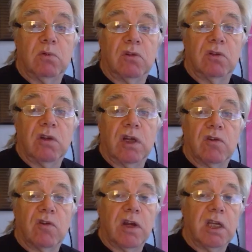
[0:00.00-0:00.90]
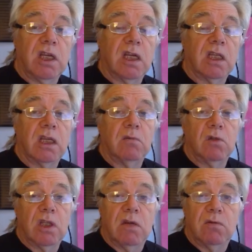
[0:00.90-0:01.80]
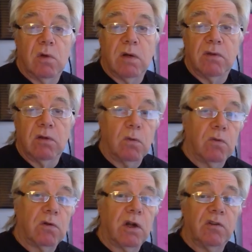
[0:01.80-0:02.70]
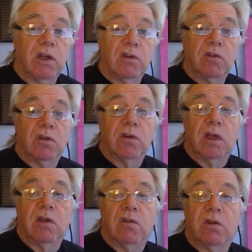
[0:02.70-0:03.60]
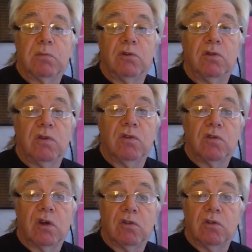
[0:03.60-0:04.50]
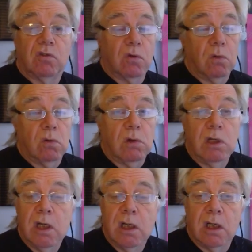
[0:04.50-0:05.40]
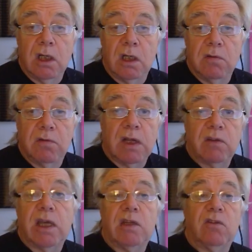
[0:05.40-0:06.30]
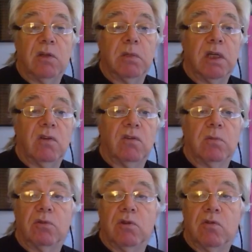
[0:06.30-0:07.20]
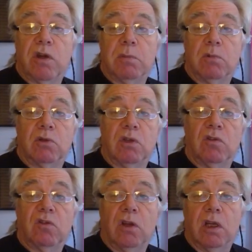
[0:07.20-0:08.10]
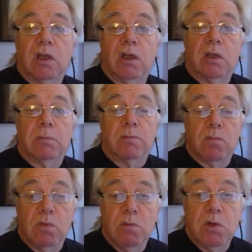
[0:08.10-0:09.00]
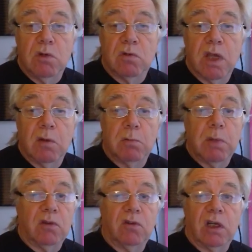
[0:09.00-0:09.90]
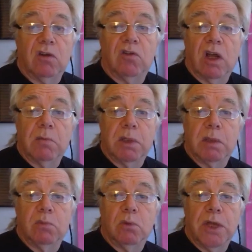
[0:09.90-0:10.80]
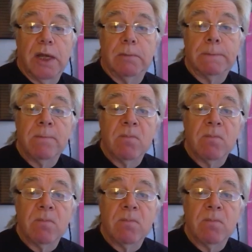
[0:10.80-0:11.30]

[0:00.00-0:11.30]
to conduct training, and they would therefore have their authorization as approved instructors or, in fact, ATBs, approved training bodies, removed, and that would basically shut people down.